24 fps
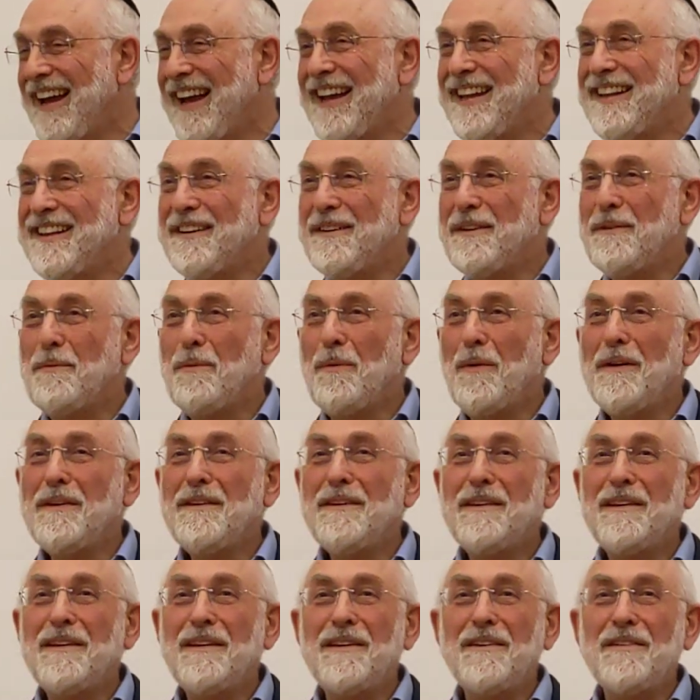And
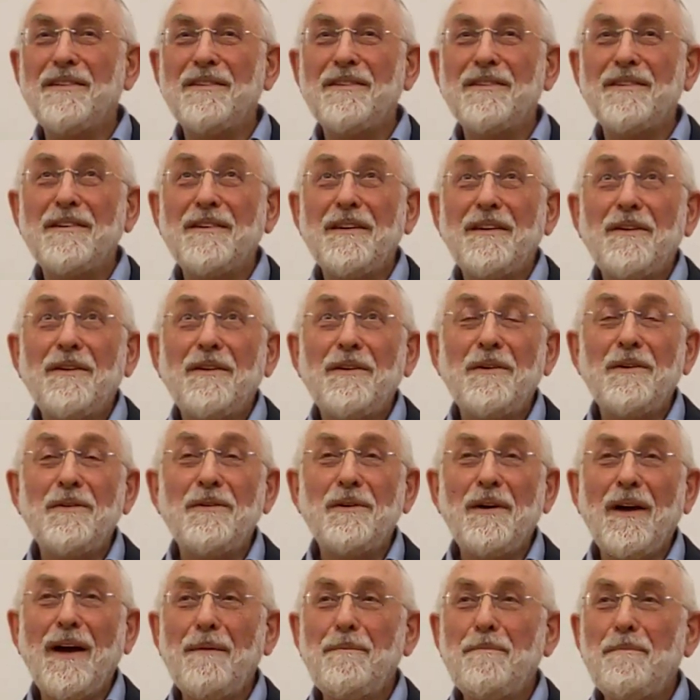what is going
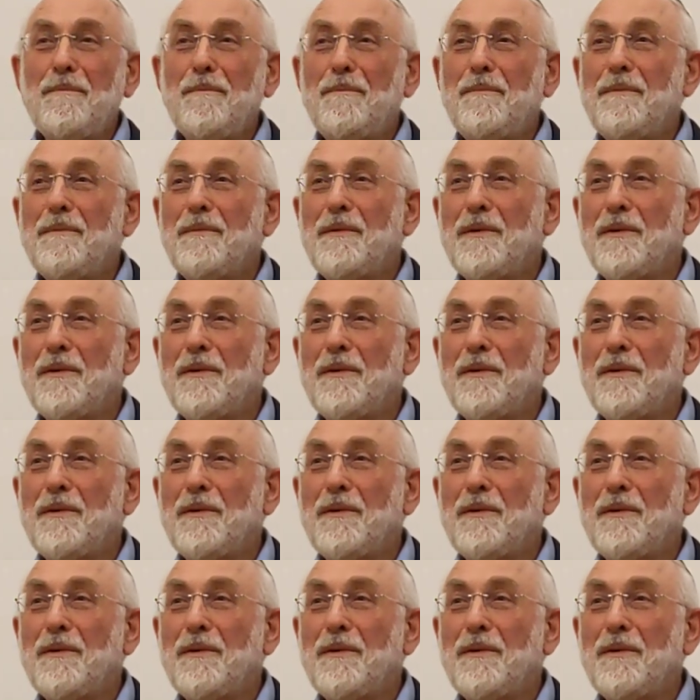to happen?